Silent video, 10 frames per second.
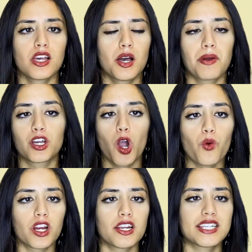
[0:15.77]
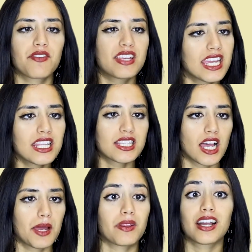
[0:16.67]
my coworkers have taken the
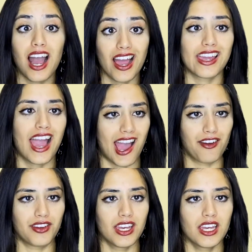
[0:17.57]
time like I have